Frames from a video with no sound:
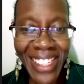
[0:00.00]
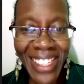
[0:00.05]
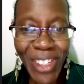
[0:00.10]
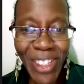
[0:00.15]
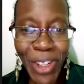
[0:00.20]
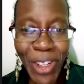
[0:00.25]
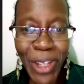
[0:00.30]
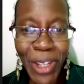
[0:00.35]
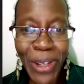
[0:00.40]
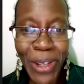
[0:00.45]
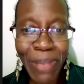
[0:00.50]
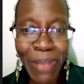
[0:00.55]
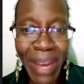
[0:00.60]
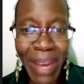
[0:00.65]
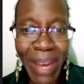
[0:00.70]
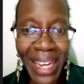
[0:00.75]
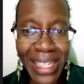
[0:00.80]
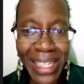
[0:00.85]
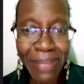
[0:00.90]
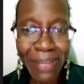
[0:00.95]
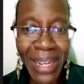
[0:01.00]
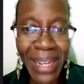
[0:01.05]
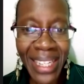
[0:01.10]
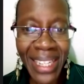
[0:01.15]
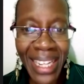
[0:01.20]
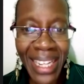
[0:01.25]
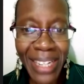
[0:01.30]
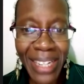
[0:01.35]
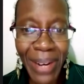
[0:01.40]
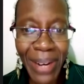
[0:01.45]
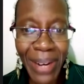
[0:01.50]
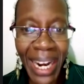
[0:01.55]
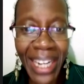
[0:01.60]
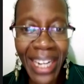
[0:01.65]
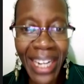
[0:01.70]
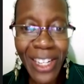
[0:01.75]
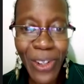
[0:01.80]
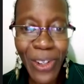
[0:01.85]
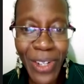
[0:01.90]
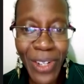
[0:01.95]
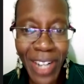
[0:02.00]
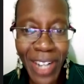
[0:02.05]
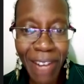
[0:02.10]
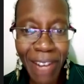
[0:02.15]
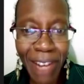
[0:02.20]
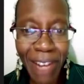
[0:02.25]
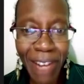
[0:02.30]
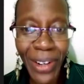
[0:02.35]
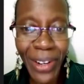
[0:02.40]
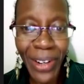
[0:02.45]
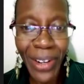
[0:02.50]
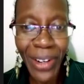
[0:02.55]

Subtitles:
joking with my husband that when I need to travel,